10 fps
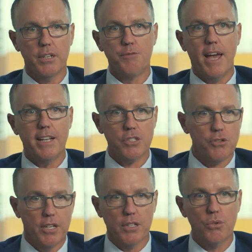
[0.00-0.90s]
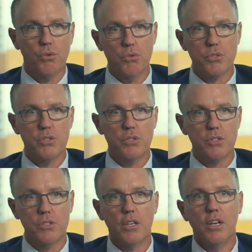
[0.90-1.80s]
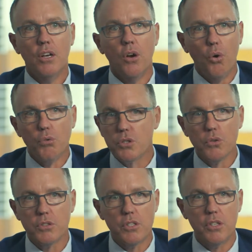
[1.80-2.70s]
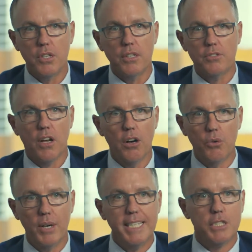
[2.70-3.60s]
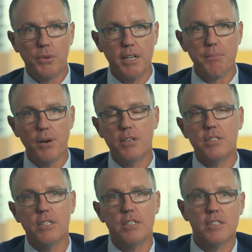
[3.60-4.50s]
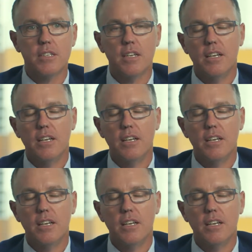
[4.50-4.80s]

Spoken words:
advanced credit courses and all sorts of things, the whole end-to-end process.